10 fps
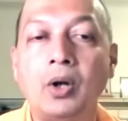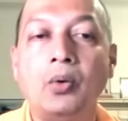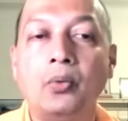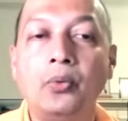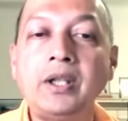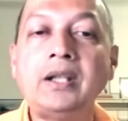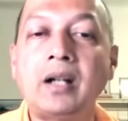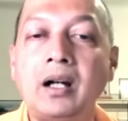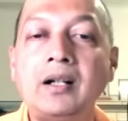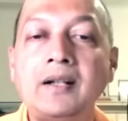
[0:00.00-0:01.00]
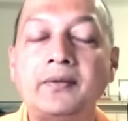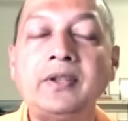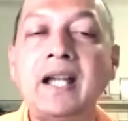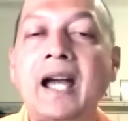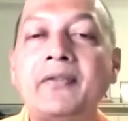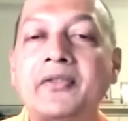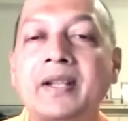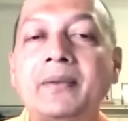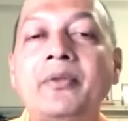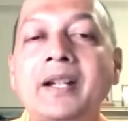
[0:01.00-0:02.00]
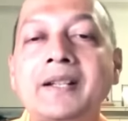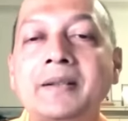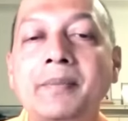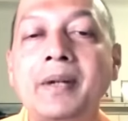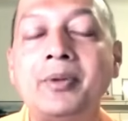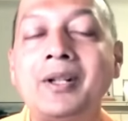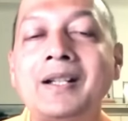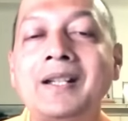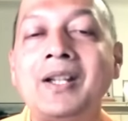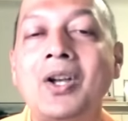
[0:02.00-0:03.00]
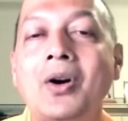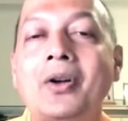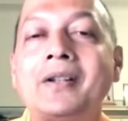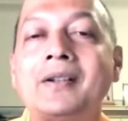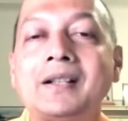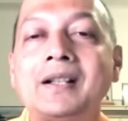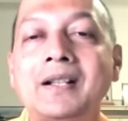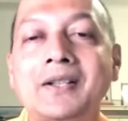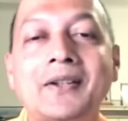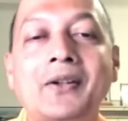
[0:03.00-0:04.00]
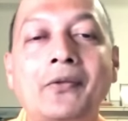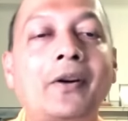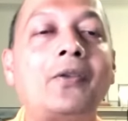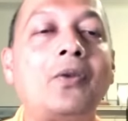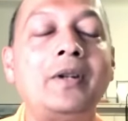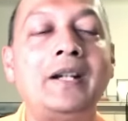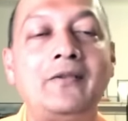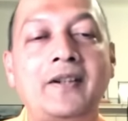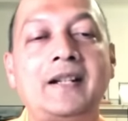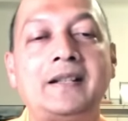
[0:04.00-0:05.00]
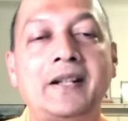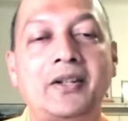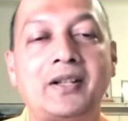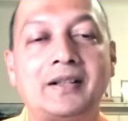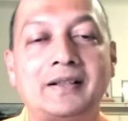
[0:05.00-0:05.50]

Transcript: We have somewhere the memory or the recognition of our own infinite nature.